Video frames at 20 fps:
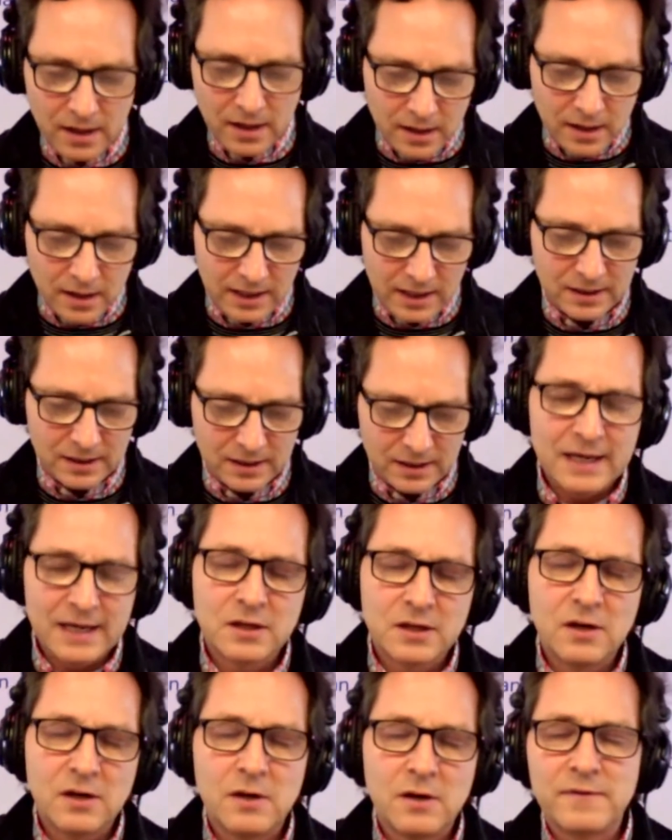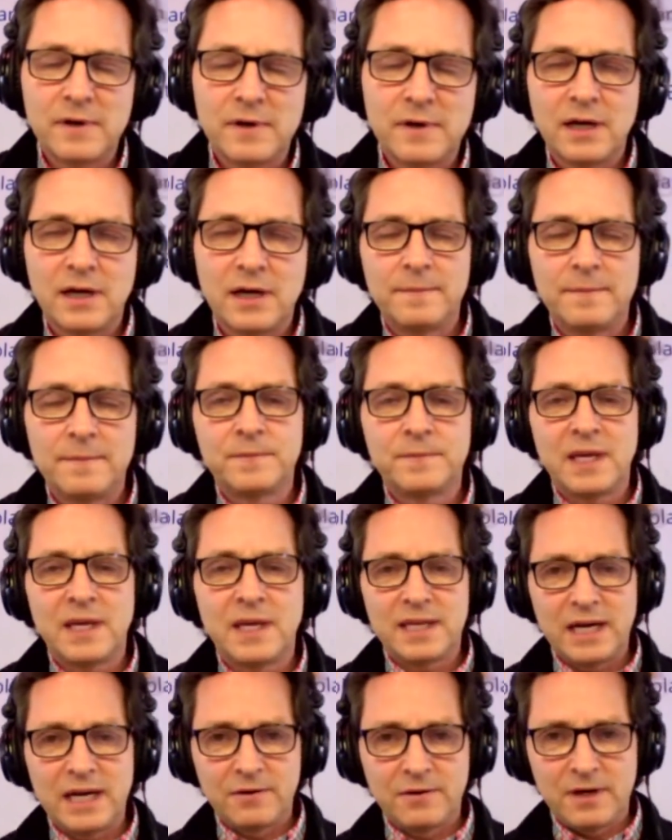In the case of
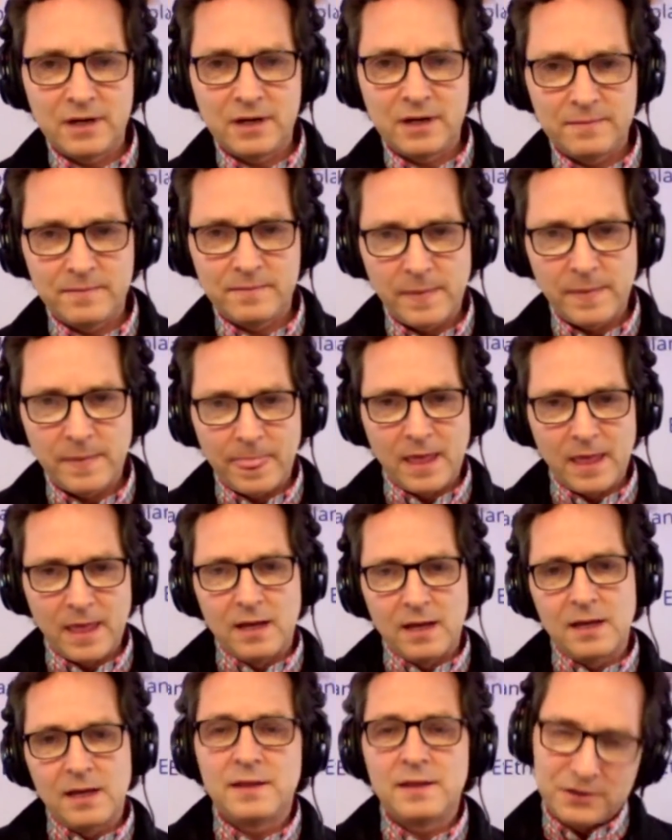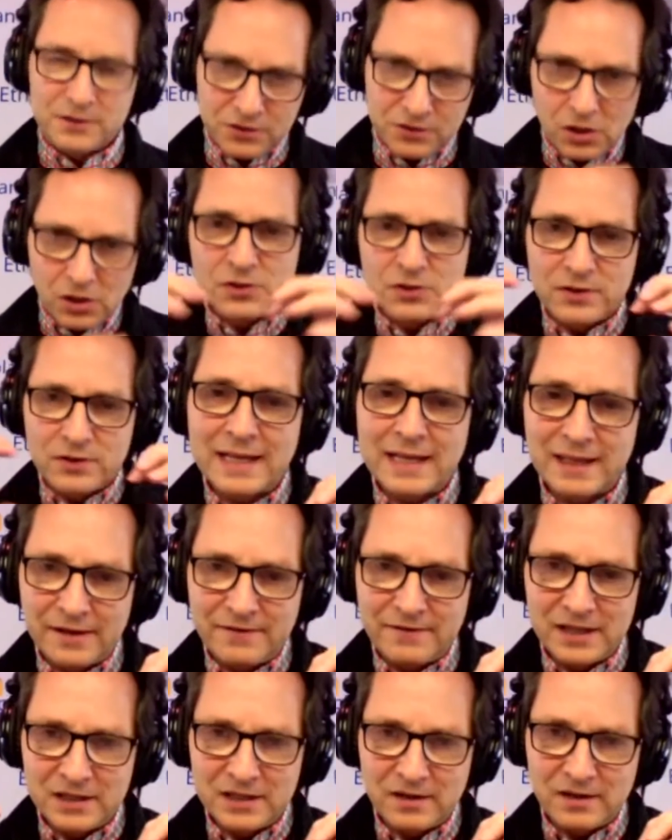Ethereum, there's also that
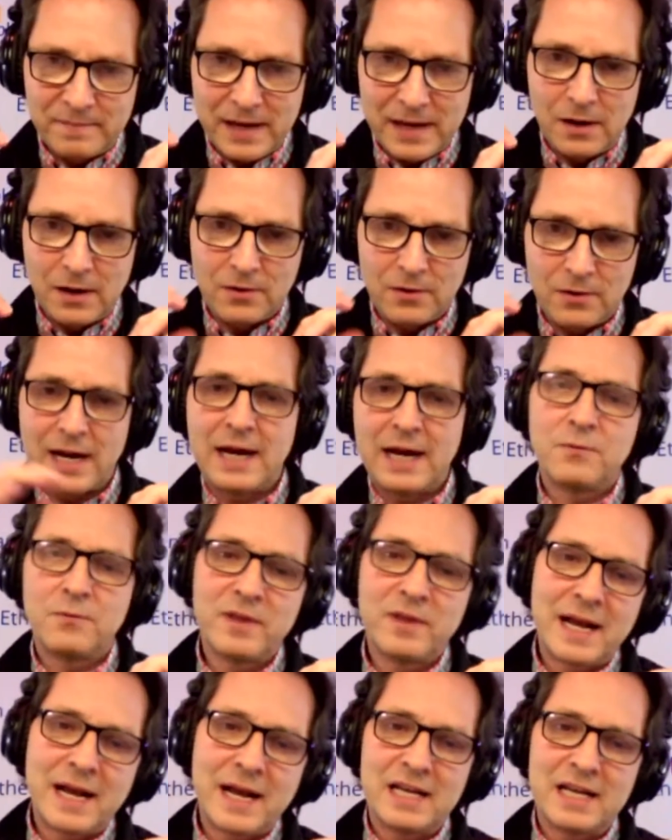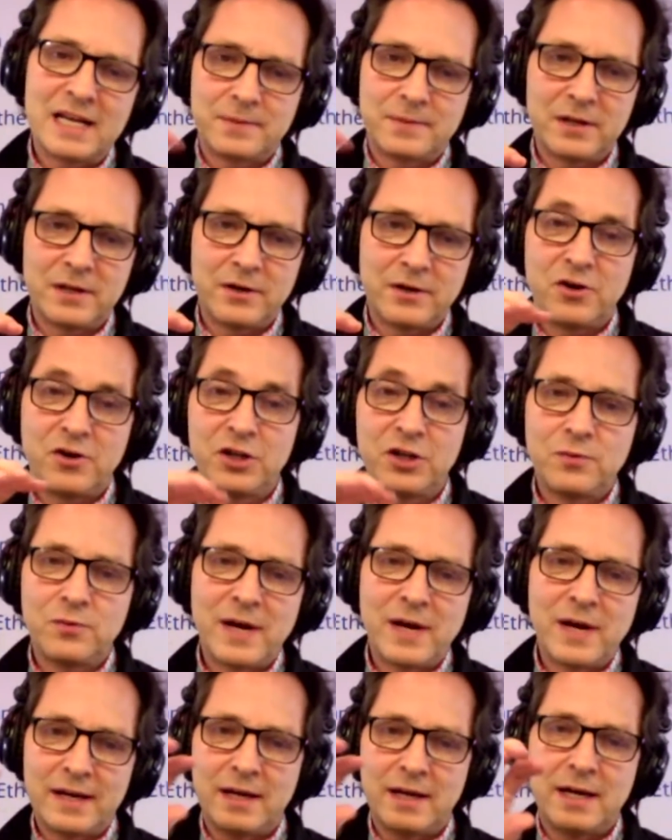division of power, and with Casper, they're going to
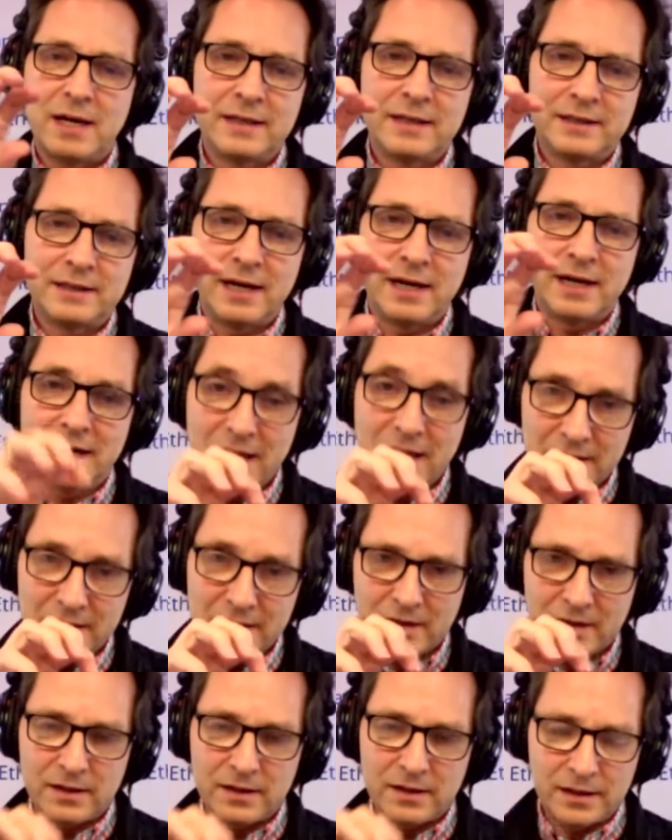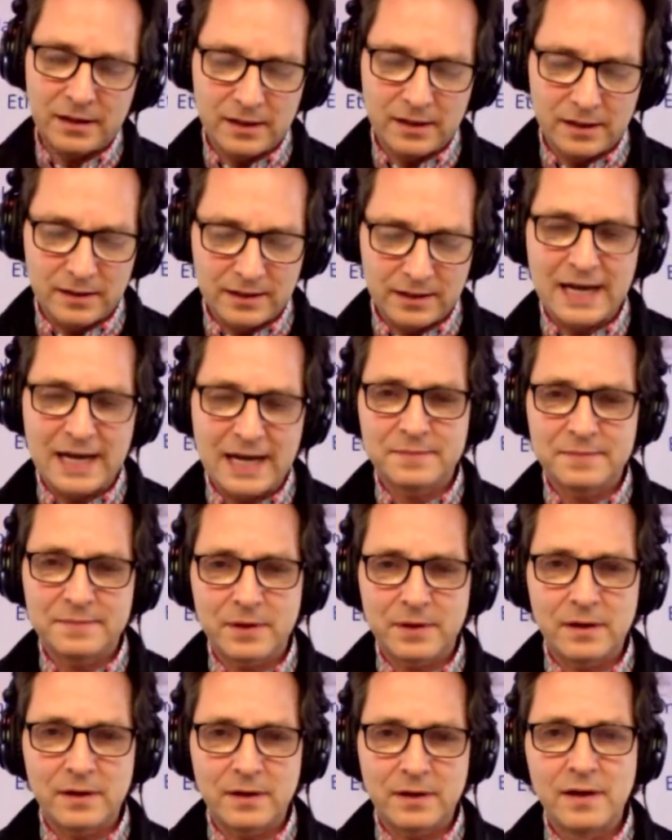add another
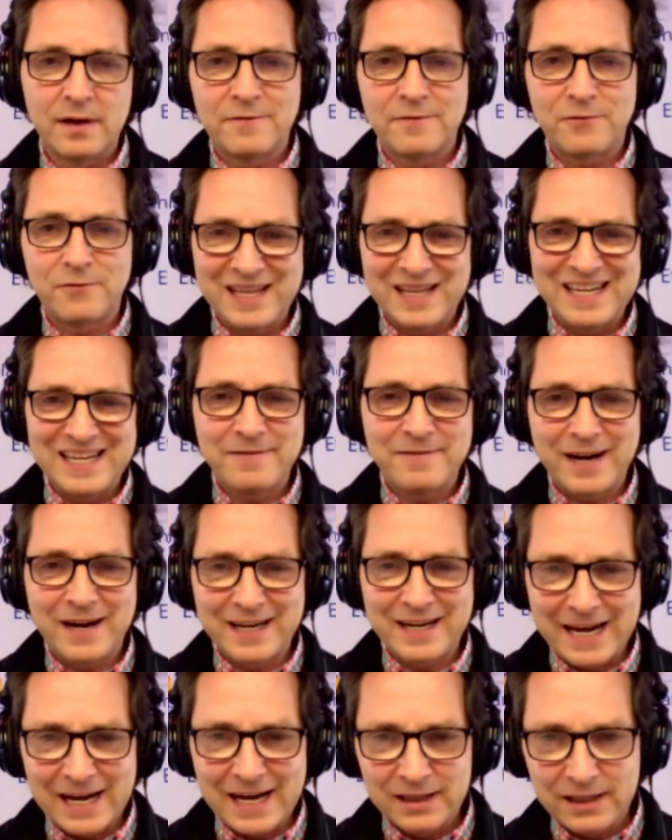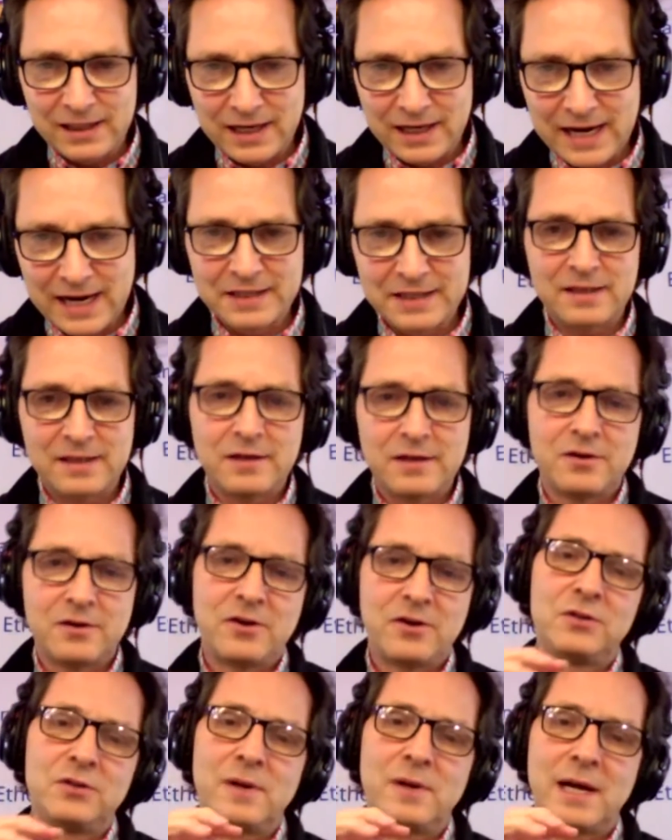Casper-friendly finality gadget. They're going
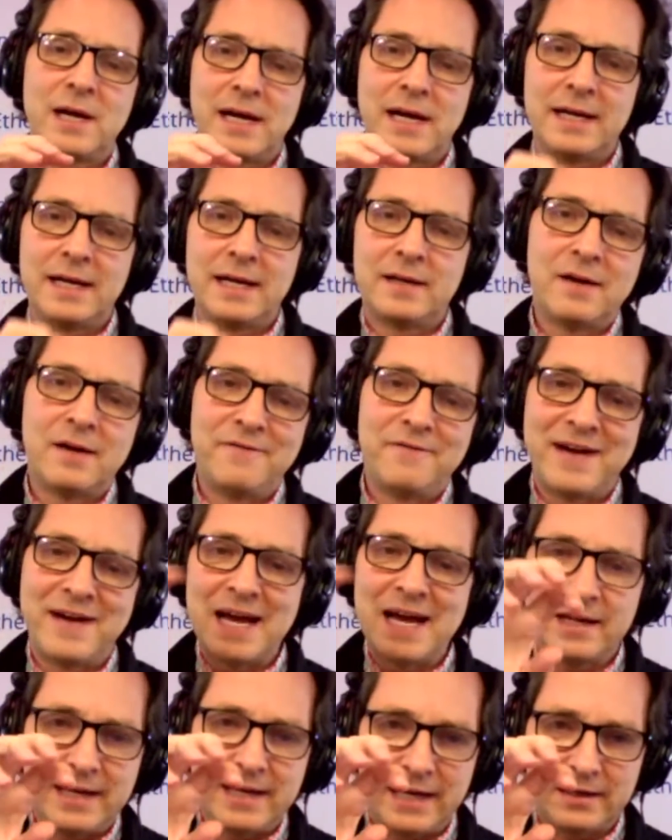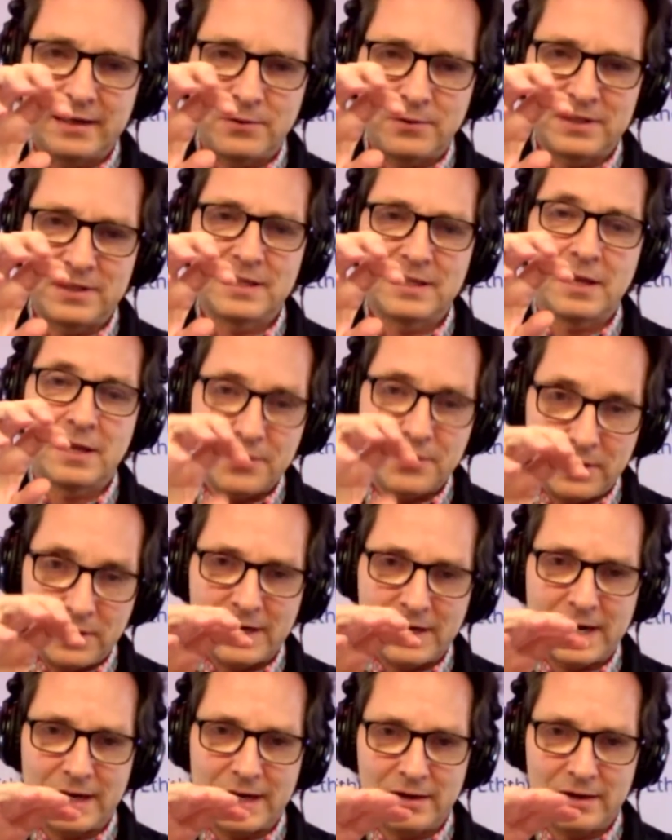to add a validator, which is a third
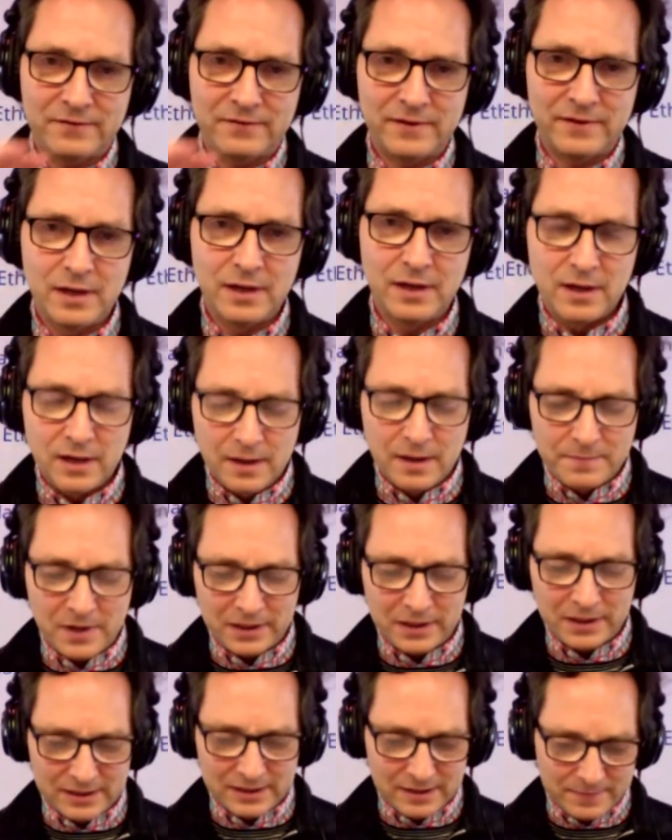kind of participant.